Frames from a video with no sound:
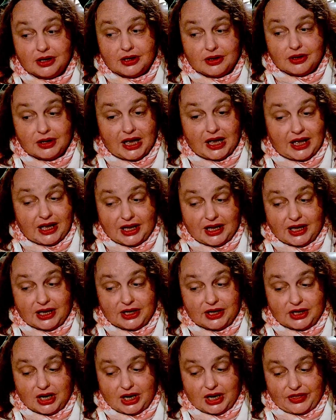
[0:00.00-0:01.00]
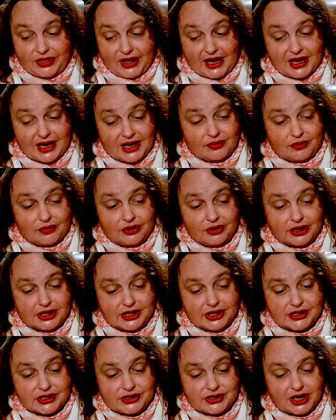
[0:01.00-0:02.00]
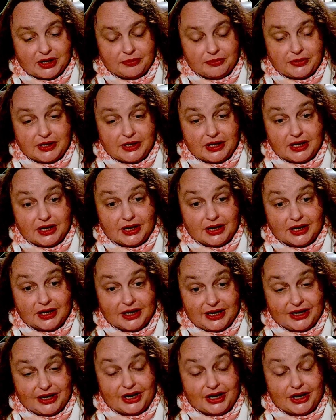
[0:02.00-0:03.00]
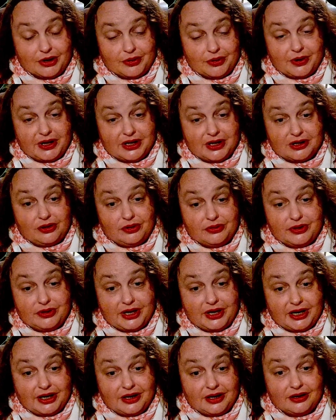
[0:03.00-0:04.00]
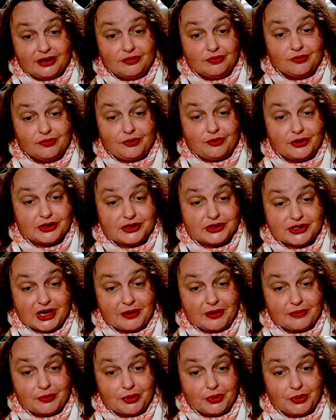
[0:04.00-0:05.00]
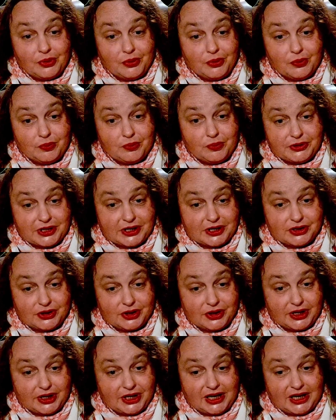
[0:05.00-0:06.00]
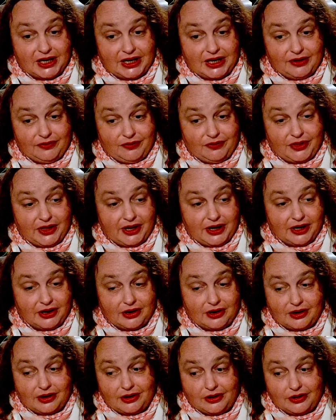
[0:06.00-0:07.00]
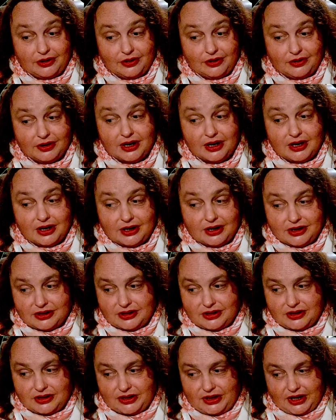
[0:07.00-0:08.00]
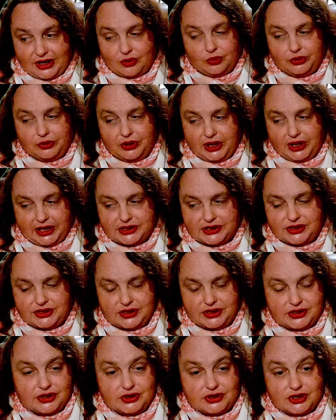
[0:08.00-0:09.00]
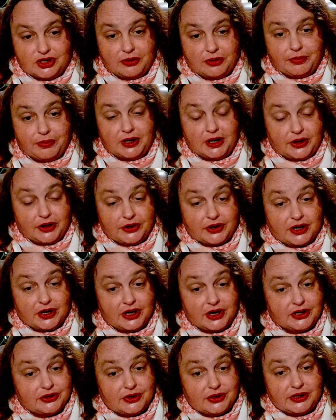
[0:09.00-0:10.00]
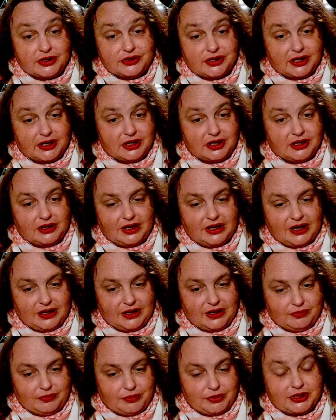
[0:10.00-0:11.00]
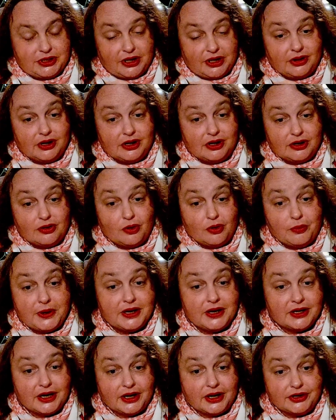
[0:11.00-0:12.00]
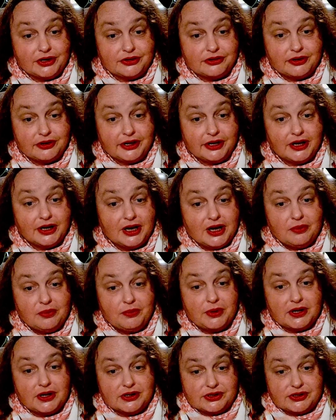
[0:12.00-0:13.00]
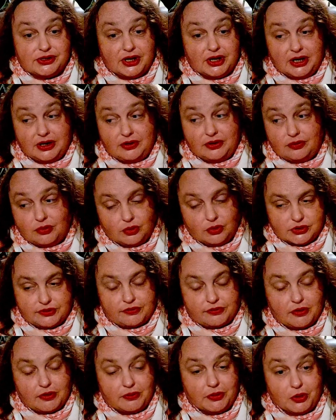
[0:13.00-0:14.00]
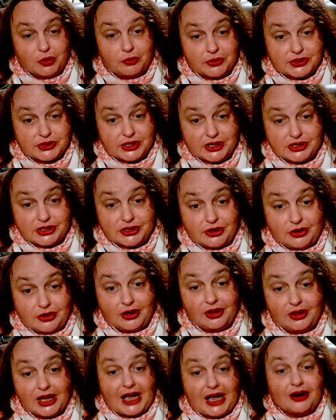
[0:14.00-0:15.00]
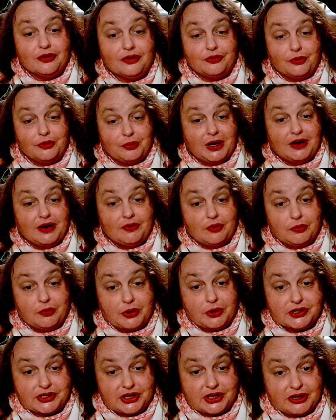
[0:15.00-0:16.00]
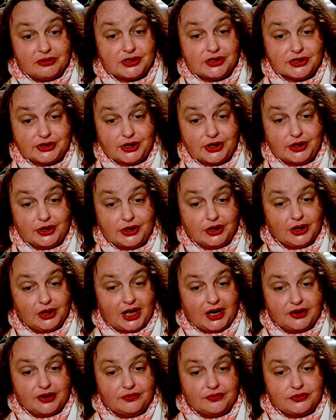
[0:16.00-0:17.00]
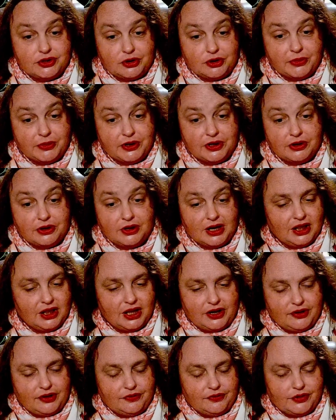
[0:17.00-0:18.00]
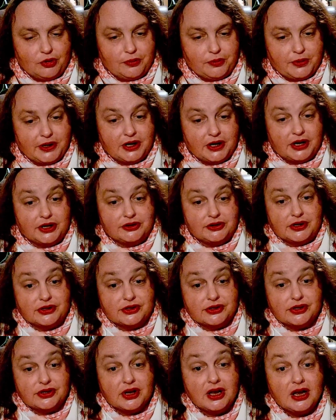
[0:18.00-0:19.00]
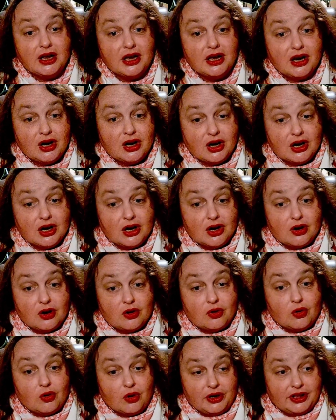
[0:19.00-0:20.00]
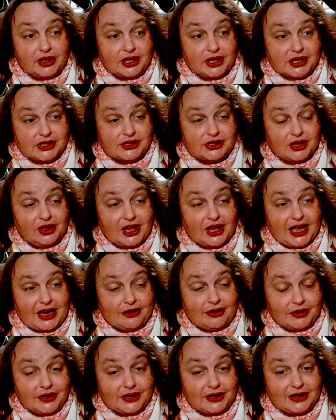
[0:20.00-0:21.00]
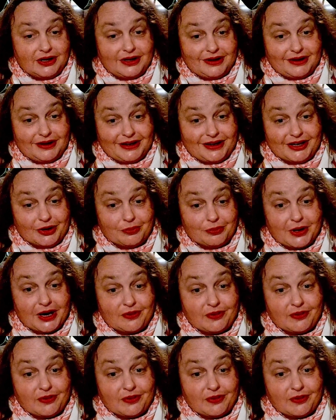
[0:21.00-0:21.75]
And that really is not being, you know, including, for example, potentially, if they are, they hold, like, citizenship in another country, say, yeah, particularly European country, because the rules of criminal procedure allow for private prosecutions in a lot of German, a lot of European countries. Or at least allow it, you know, private